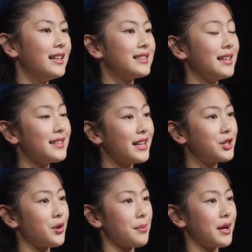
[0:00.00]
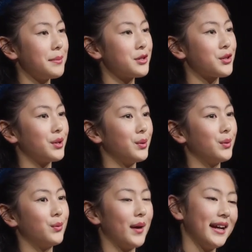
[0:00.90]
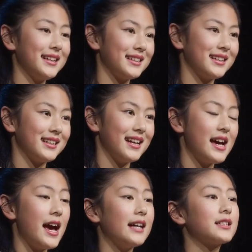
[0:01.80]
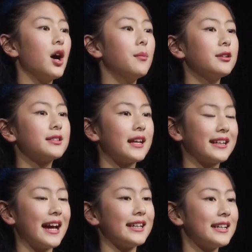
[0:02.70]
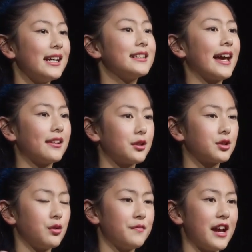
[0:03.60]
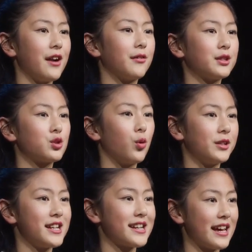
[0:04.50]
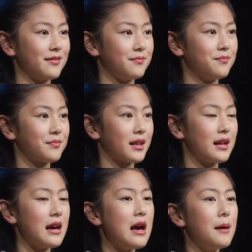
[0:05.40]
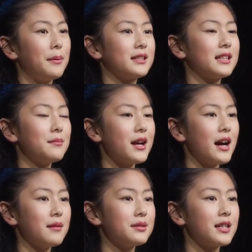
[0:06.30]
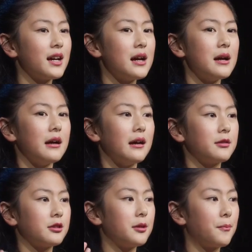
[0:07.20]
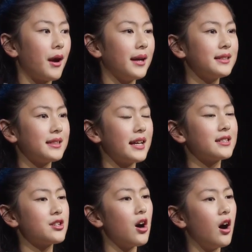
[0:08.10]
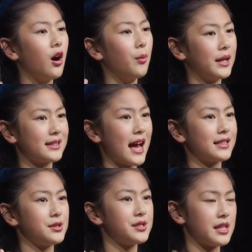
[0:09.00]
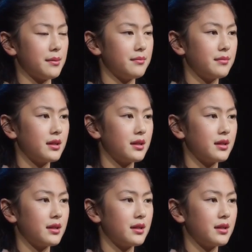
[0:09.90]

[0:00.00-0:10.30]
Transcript: Sounds like a dream come true, right? It's almost like getting a Taylor Swift era Tour ticket. But sometimes, the price is not always as you see.